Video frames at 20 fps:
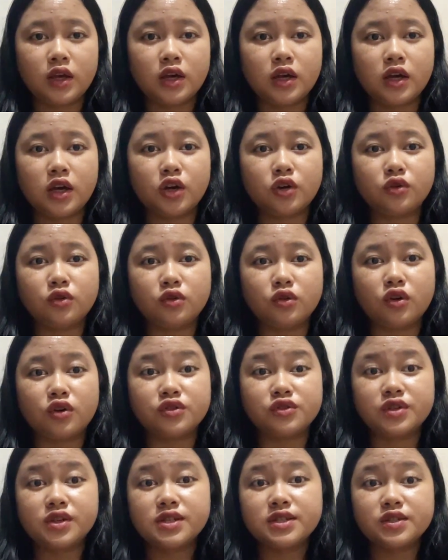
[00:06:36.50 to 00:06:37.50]
A cool
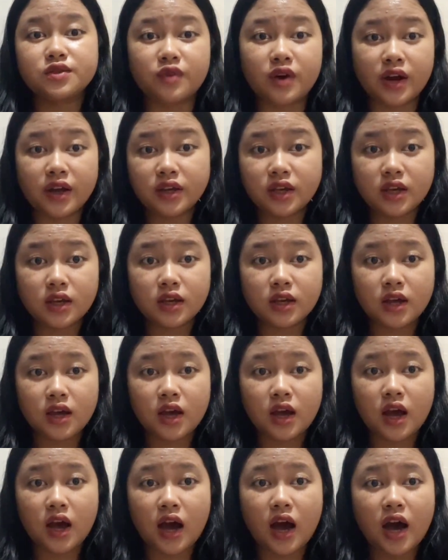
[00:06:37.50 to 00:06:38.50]
contrast, right?
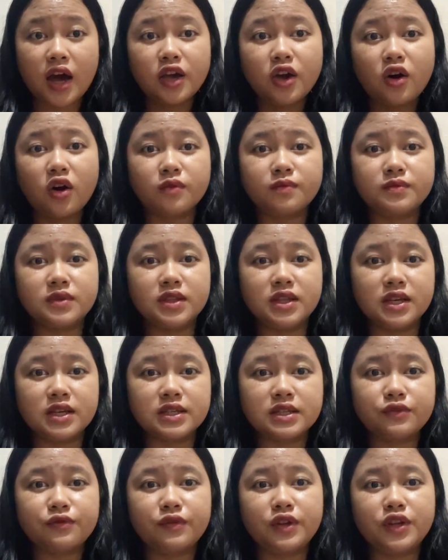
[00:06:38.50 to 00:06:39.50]
I hope this
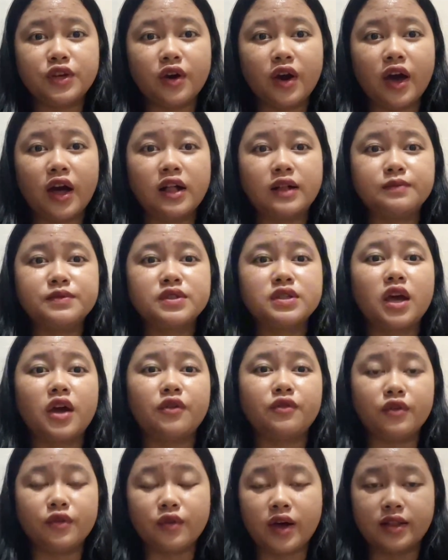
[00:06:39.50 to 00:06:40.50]
video helps
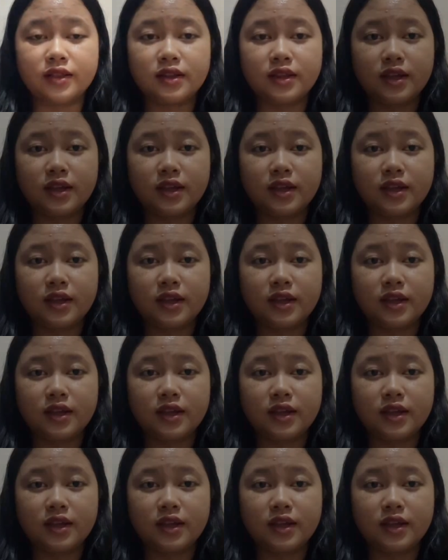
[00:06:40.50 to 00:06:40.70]
everyone.